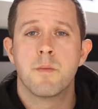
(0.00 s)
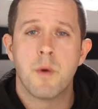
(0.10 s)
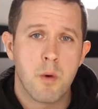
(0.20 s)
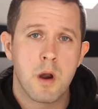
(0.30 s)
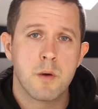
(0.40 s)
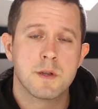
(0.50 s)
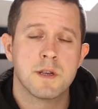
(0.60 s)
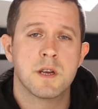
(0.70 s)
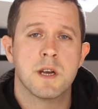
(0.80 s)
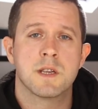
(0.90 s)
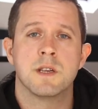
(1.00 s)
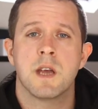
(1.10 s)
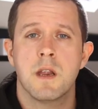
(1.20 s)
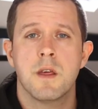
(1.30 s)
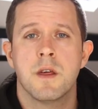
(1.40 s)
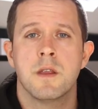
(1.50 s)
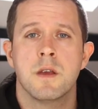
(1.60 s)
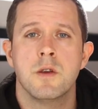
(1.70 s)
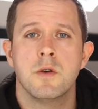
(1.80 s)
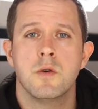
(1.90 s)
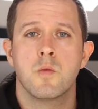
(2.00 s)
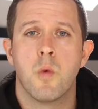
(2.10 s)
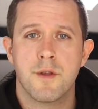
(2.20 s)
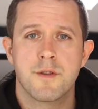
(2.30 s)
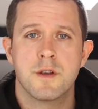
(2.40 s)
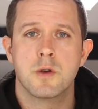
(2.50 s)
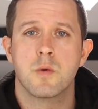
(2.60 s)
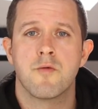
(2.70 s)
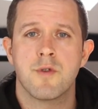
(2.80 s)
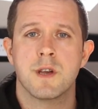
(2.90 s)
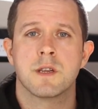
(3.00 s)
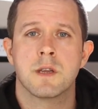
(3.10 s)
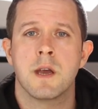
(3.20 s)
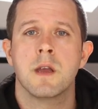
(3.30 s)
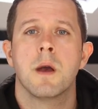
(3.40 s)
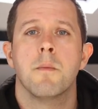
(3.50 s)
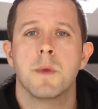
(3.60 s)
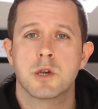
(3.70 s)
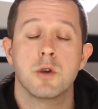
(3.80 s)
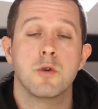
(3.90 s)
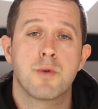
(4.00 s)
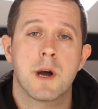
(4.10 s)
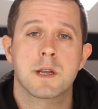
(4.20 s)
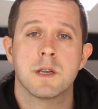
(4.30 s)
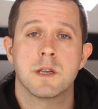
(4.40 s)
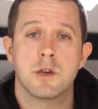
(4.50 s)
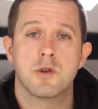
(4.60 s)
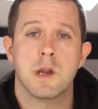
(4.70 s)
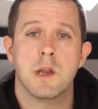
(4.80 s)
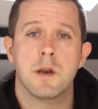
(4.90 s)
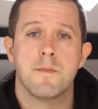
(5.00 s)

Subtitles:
But what I would suggest is anything that you want to do on race day, make sure you practice in training.